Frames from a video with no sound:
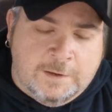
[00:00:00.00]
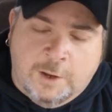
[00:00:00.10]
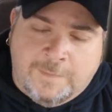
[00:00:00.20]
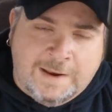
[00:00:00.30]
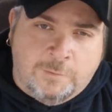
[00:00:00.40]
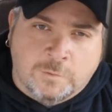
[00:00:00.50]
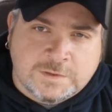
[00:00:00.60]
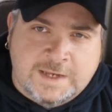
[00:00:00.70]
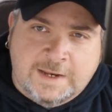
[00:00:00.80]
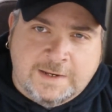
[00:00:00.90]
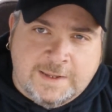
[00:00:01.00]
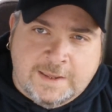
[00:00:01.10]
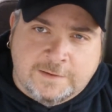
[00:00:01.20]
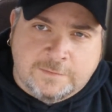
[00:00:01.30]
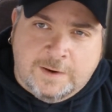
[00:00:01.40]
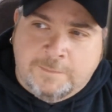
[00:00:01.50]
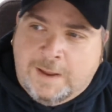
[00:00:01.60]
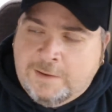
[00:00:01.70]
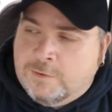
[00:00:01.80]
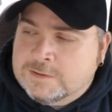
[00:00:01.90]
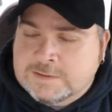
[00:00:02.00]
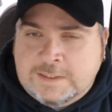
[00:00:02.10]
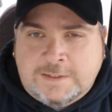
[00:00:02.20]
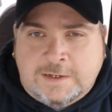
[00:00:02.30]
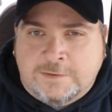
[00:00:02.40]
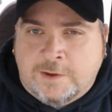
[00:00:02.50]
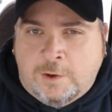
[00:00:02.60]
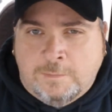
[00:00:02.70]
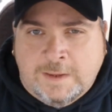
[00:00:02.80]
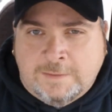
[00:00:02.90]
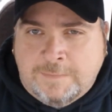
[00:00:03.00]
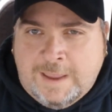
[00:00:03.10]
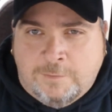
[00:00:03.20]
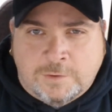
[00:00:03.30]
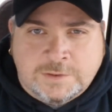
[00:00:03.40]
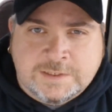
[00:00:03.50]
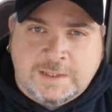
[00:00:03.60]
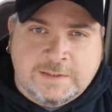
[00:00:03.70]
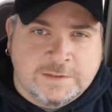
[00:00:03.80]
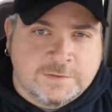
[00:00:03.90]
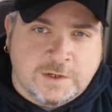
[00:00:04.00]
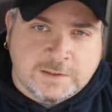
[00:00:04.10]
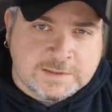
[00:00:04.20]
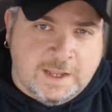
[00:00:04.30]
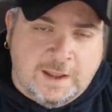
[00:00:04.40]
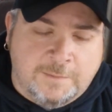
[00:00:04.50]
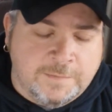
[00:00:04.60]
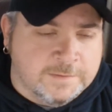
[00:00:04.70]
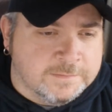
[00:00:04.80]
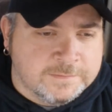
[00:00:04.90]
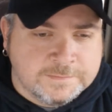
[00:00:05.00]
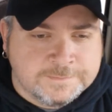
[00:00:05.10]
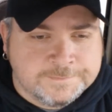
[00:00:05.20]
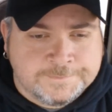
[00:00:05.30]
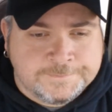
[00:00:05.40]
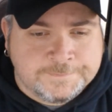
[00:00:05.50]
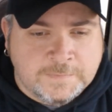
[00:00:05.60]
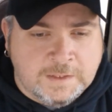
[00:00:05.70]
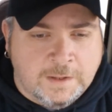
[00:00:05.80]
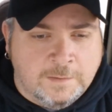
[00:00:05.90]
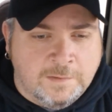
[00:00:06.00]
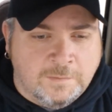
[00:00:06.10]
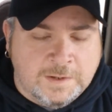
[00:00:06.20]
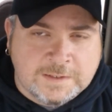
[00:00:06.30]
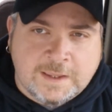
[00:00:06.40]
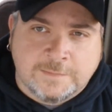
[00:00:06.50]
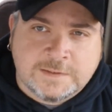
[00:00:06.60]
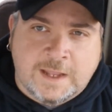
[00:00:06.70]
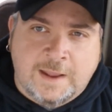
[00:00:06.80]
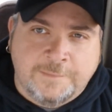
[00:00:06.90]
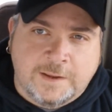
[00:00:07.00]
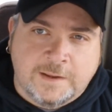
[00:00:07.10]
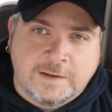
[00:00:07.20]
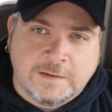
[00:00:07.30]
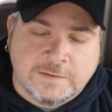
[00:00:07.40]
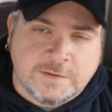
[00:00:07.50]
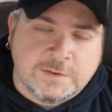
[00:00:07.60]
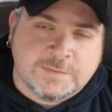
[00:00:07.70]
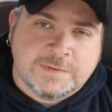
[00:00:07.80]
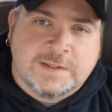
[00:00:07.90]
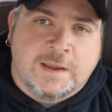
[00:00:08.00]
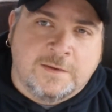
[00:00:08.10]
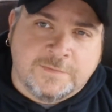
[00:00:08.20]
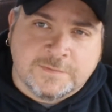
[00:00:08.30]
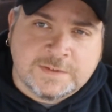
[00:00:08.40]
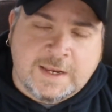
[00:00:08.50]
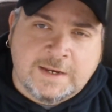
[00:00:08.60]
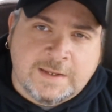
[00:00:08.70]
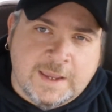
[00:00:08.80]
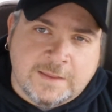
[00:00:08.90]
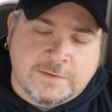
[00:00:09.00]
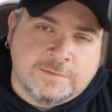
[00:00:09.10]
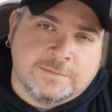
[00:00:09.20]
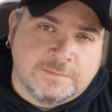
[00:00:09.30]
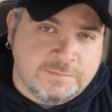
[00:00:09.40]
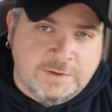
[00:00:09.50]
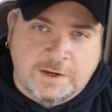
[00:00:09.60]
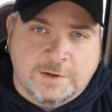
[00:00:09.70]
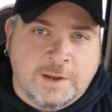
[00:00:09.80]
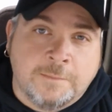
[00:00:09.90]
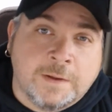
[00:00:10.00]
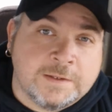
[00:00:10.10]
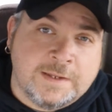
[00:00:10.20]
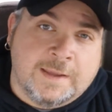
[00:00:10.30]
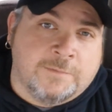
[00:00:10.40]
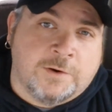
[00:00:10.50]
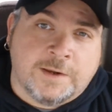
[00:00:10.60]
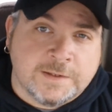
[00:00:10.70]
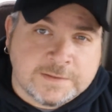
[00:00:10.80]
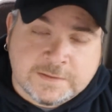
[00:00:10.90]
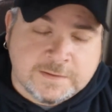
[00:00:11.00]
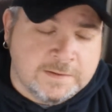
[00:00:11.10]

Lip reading: Nobody won't stand together. Everybody wants to sit there and talk big and bad when they're sitting in the truck stop, and but when it comes time to do some stuff and stand together, you hear nothing but the damn crickets.